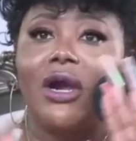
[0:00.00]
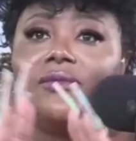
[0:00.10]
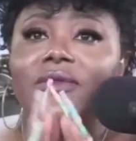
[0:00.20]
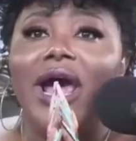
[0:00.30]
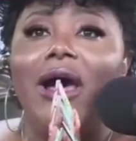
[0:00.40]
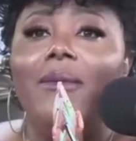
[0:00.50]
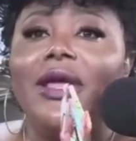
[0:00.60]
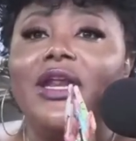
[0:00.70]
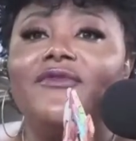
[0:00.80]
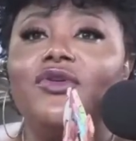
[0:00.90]
How
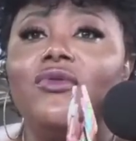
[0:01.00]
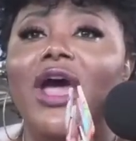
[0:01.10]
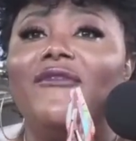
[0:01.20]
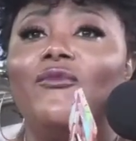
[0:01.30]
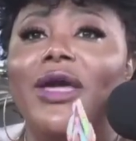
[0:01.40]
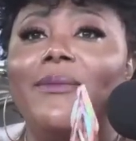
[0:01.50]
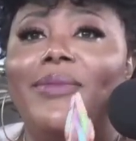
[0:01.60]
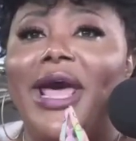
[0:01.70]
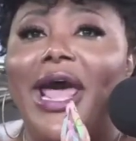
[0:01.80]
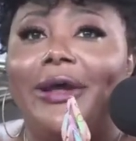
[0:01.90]
many of you have went
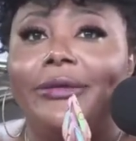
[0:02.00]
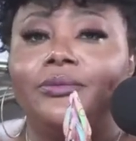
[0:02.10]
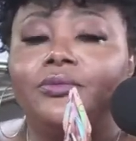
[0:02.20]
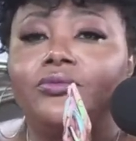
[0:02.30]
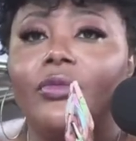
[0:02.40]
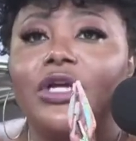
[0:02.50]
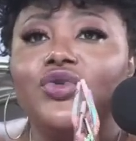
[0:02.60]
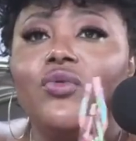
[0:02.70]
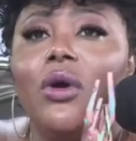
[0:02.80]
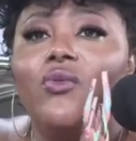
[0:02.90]
back
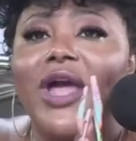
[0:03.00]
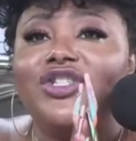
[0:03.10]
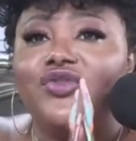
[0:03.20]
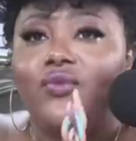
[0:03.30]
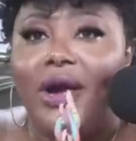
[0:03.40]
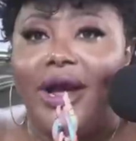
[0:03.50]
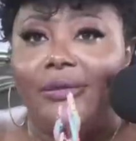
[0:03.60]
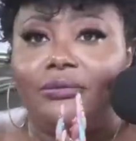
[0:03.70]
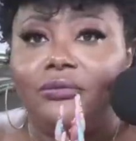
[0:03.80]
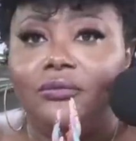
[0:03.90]
to a restaurant
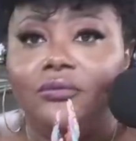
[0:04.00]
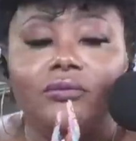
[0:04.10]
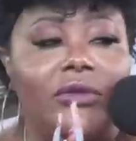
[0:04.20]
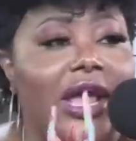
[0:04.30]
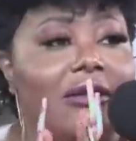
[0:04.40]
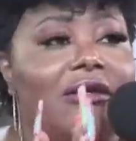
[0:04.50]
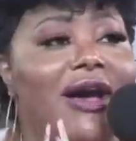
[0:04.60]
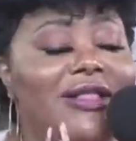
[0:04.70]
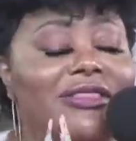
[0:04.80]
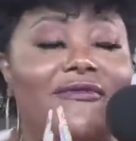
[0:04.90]
and
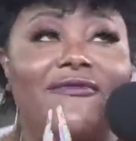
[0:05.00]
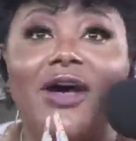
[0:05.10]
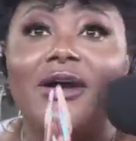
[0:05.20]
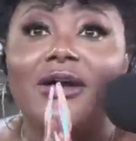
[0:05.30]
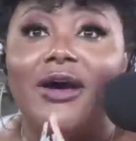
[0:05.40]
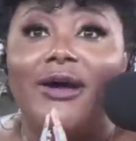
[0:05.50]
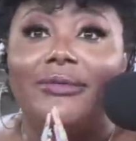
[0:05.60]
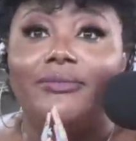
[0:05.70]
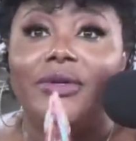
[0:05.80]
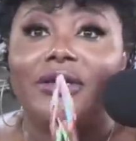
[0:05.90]
cut the fuck
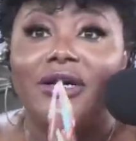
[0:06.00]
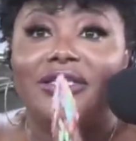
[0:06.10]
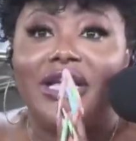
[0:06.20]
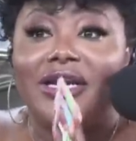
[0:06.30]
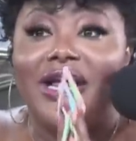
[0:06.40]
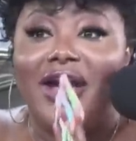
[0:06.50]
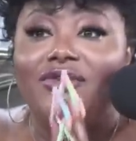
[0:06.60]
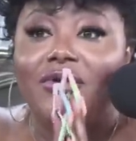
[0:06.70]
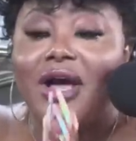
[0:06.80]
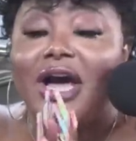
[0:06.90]
up because they didn't have your
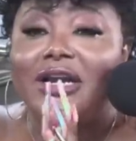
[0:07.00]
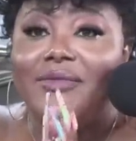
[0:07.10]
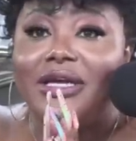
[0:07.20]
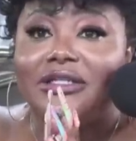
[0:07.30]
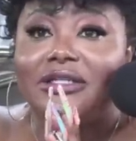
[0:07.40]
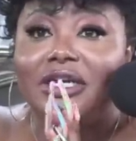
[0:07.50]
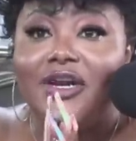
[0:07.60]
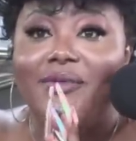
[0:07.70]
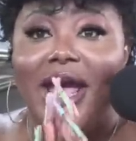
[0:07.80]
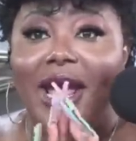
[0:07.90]
condiments in the
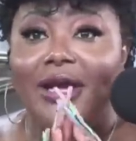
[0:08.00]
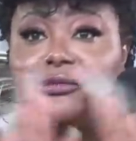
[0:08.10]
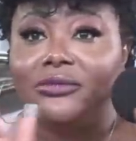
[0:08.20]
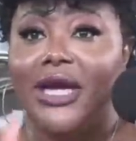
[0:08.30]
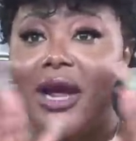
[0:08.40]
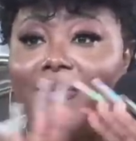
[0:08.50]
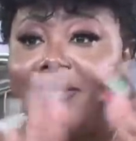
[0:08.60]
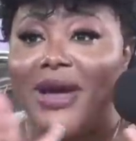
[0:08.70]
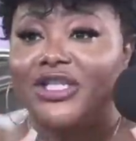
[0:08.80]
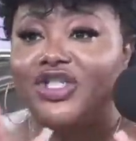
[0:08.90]
bag? How many?
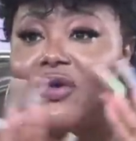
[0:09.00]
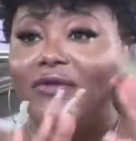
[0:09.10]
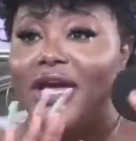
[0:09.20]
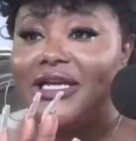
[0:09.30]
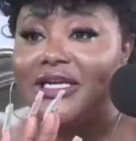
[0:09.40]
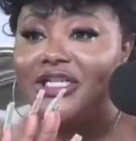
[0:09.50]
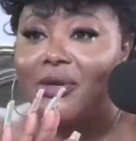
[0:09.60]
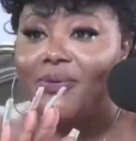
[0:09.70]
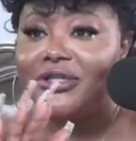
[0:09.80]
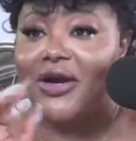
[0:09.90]
By a show of hands, I need y'all to
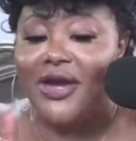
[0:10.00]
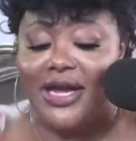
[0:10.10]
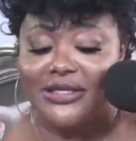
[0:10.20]
put your hands up.